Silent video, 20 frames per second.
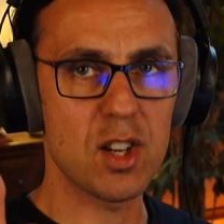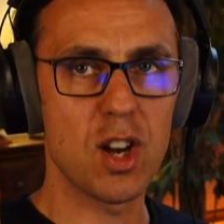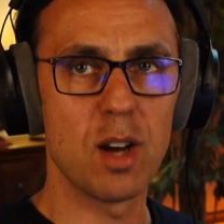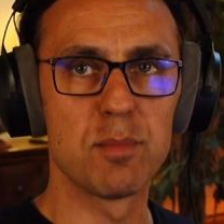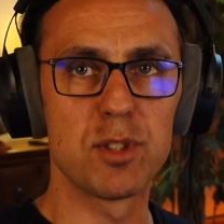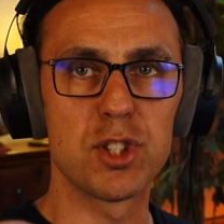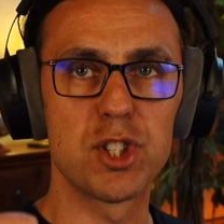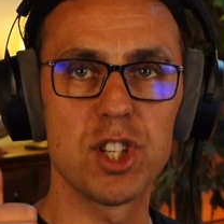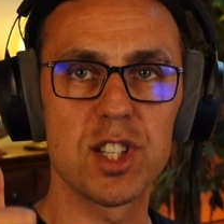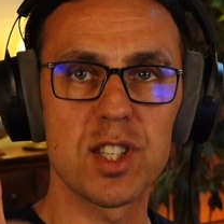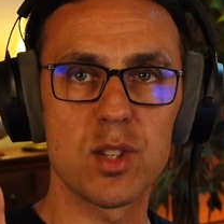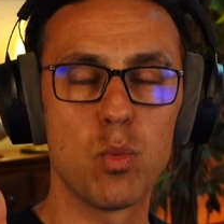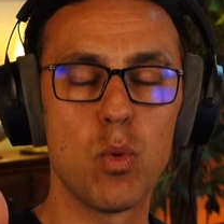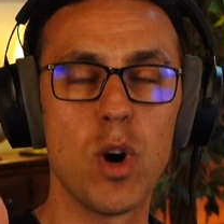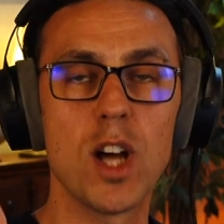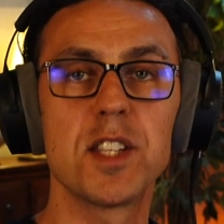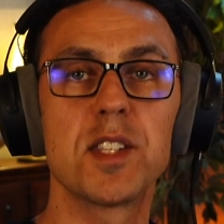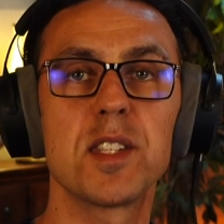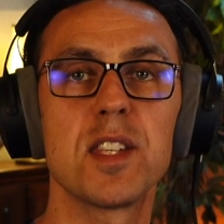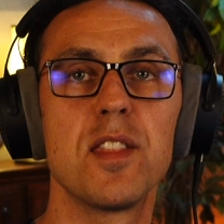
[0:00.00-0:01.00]
comes just
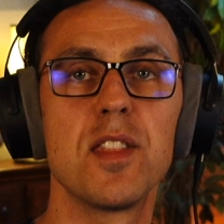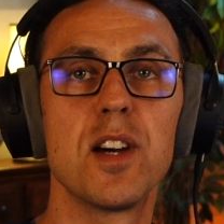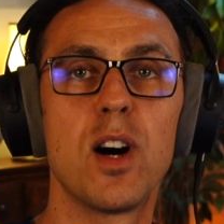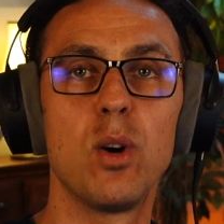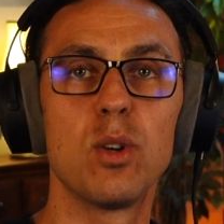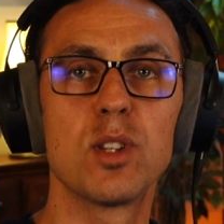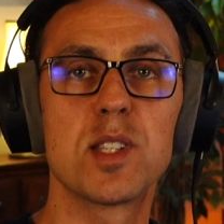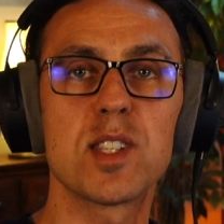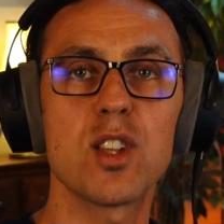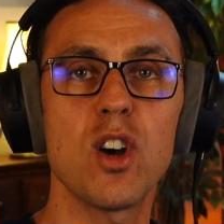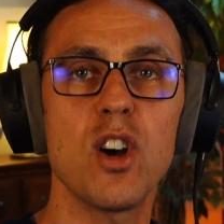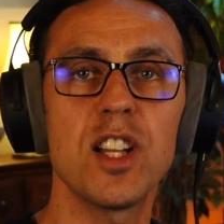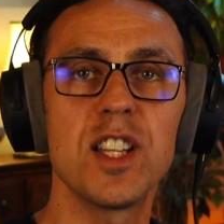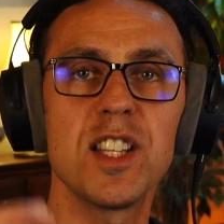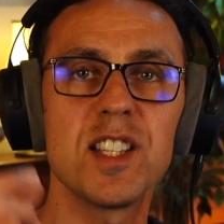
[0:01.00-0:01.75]
once in the whole song,